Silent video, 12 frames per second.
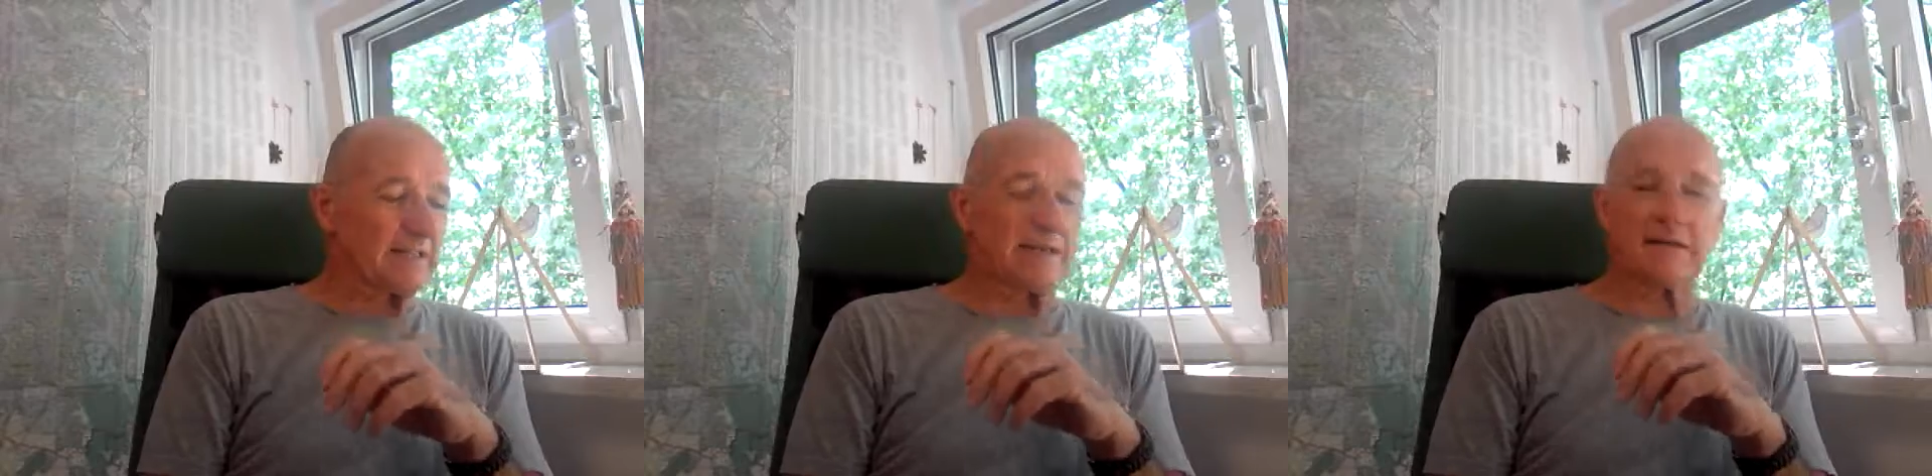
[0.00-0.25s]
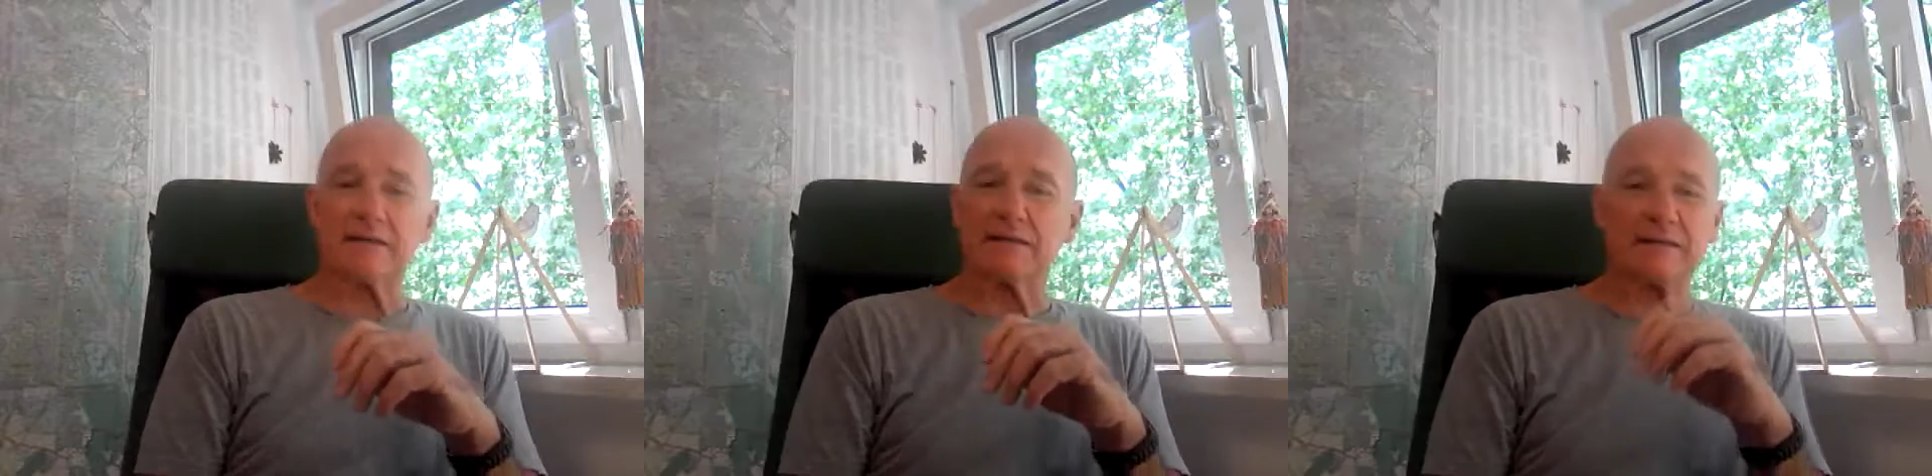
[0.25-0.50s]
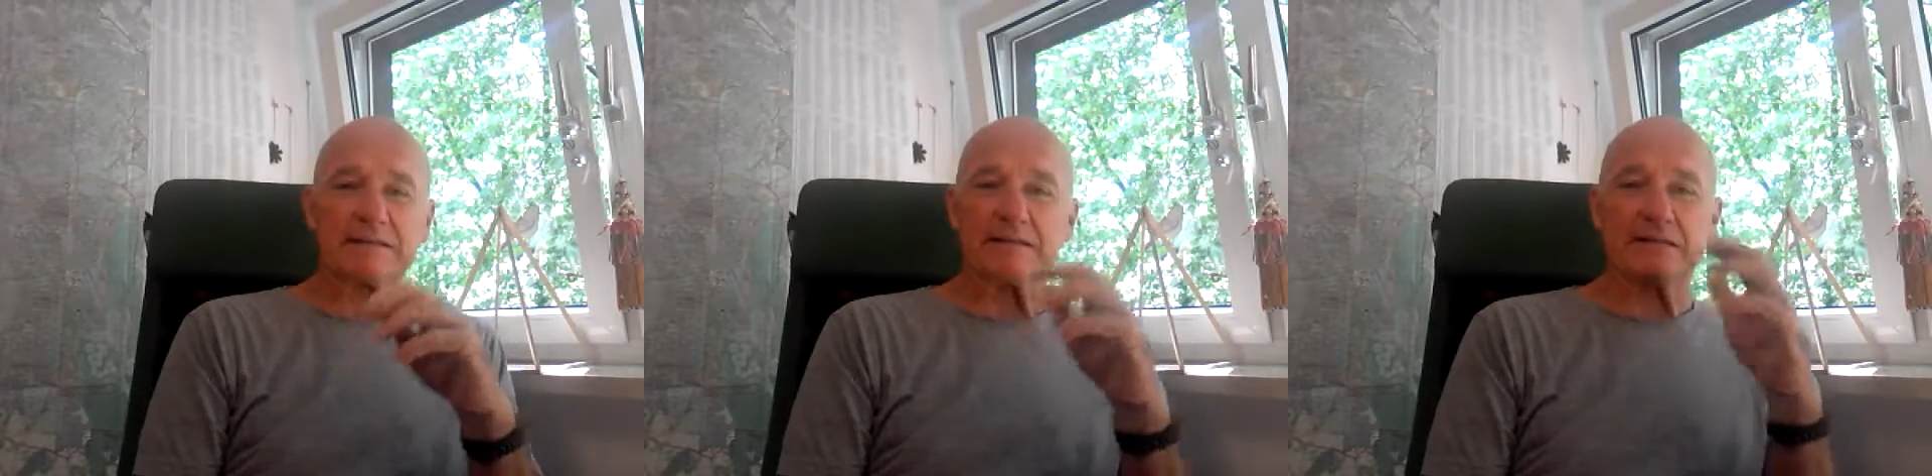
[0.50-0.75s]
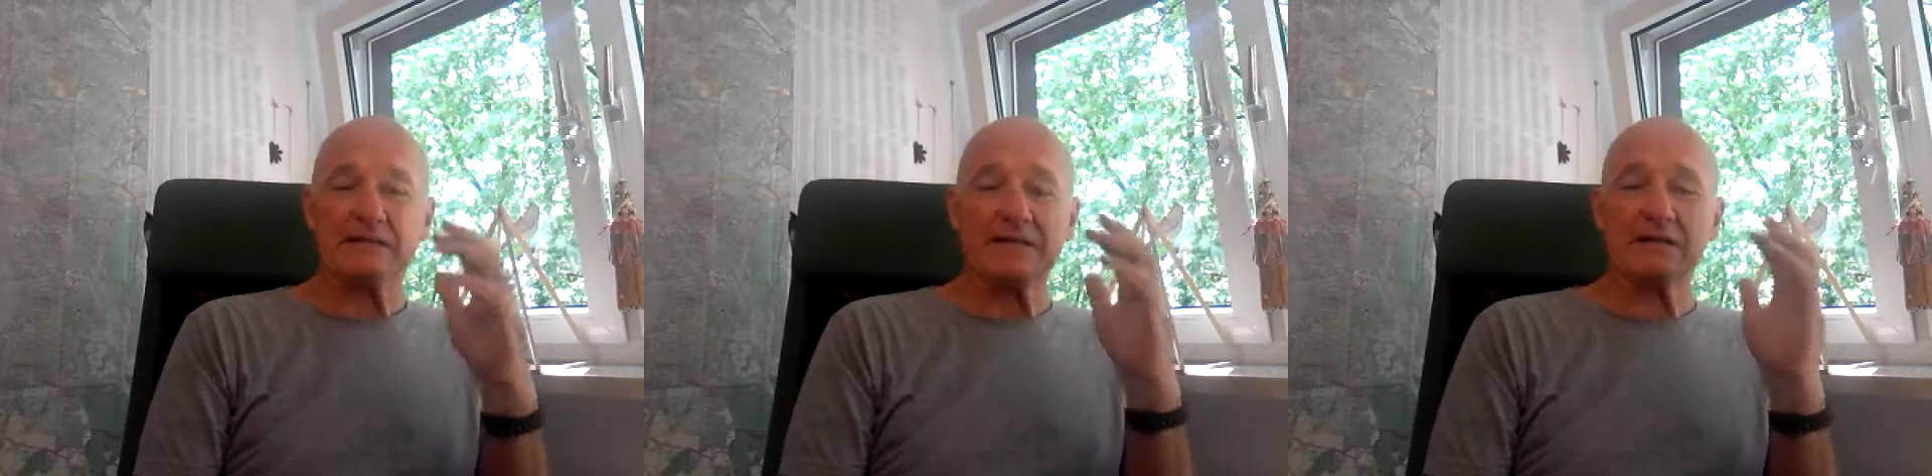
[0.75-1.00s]

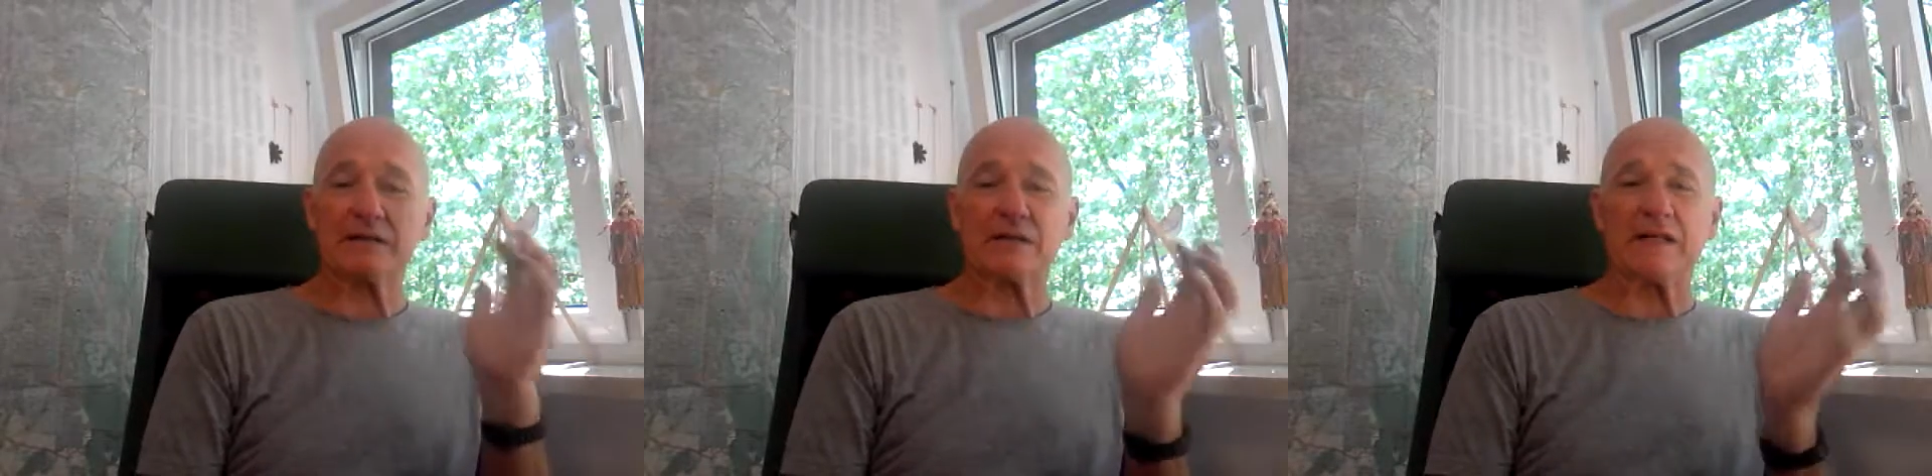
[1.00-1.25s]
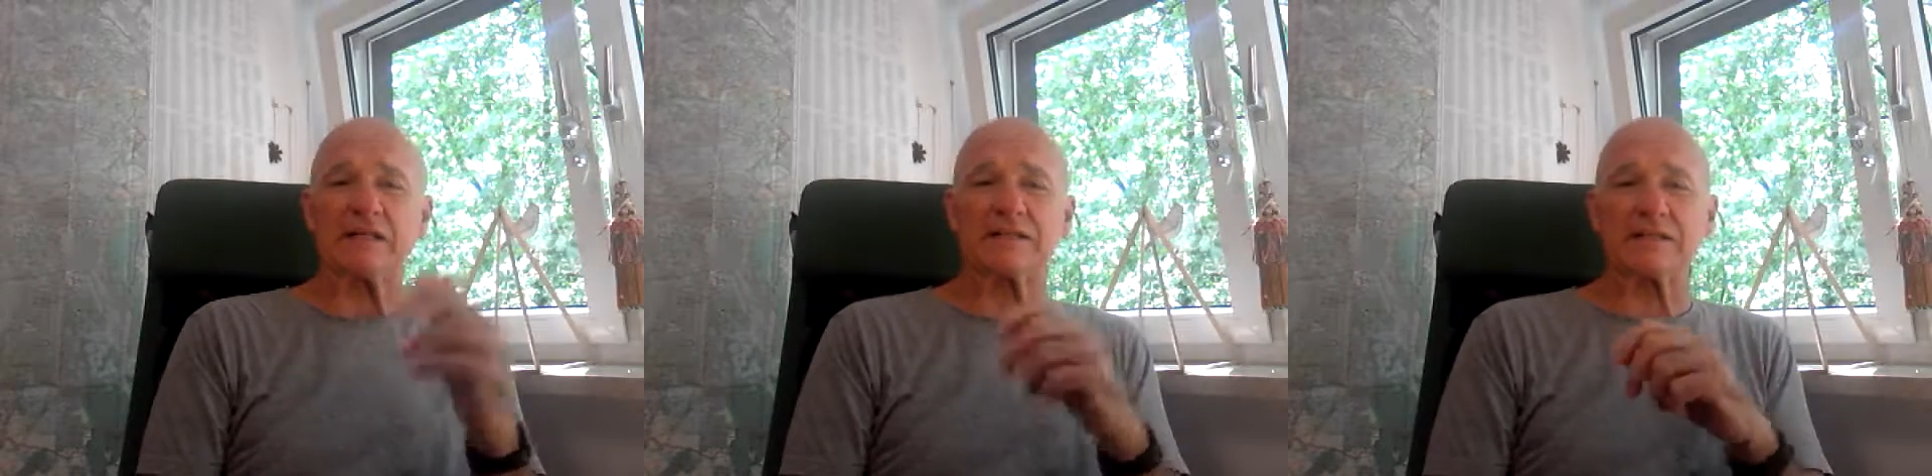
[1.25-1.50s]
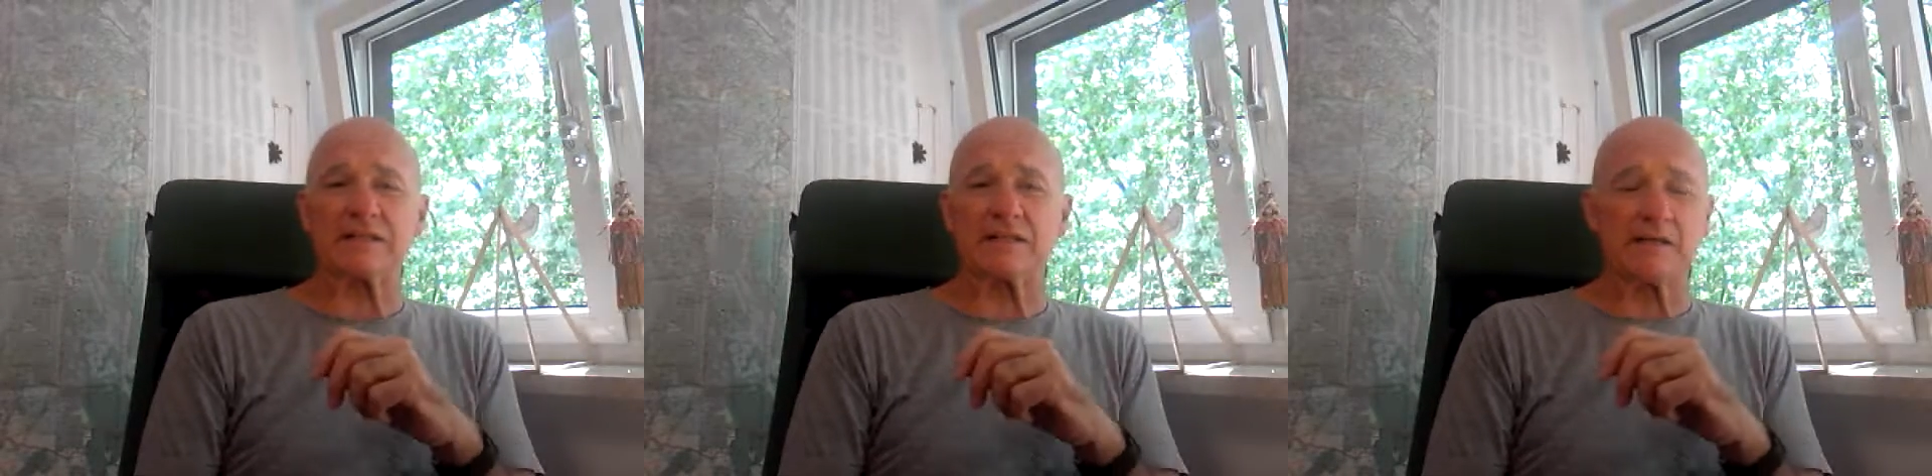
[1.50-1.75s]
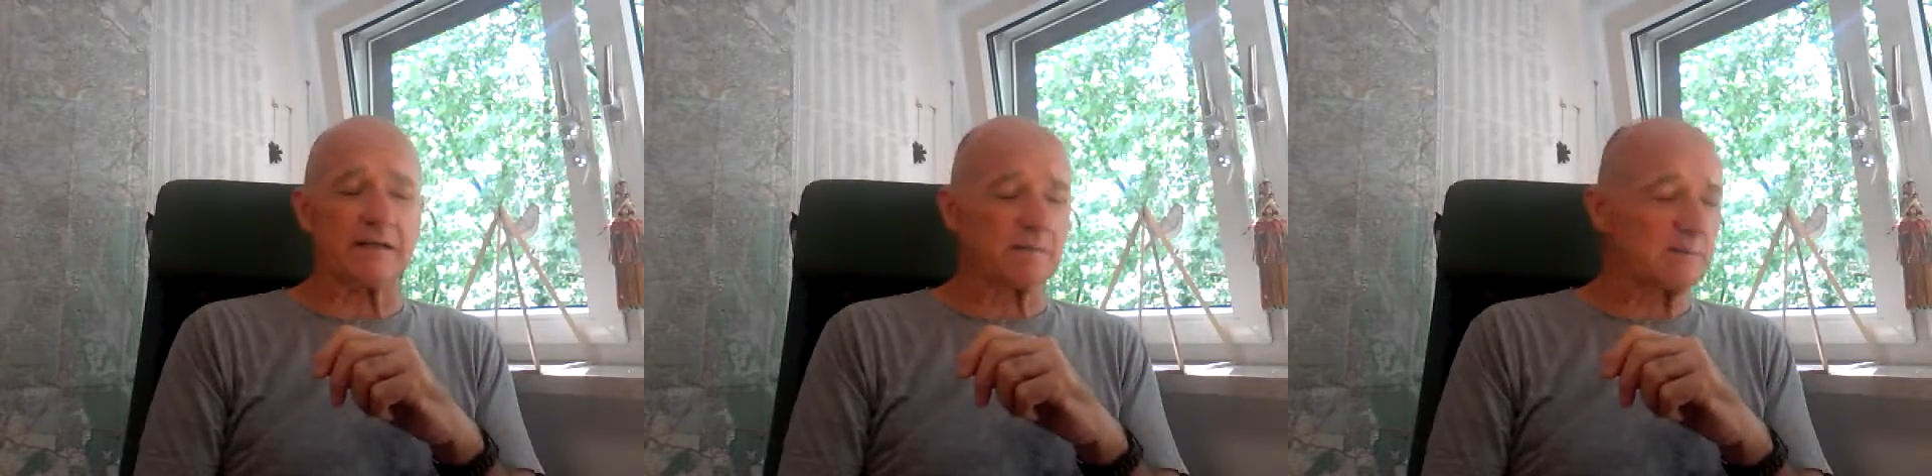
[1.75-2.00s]
100,000
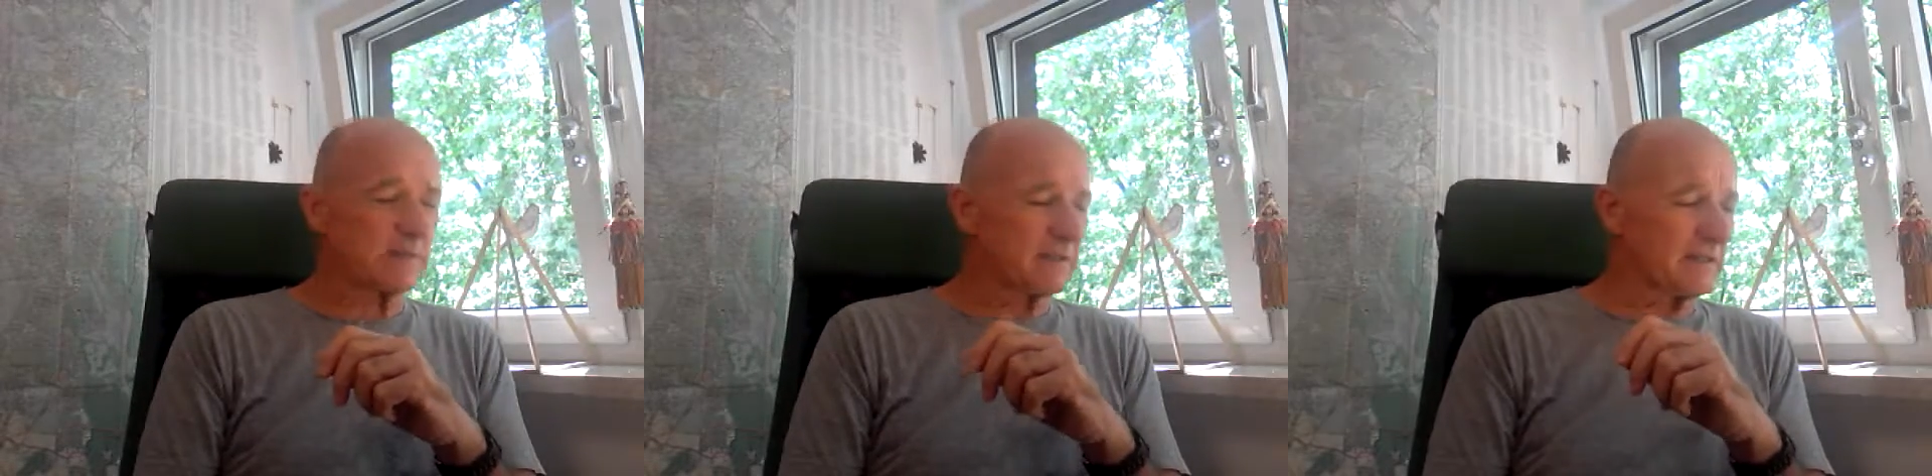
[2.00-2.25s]
times,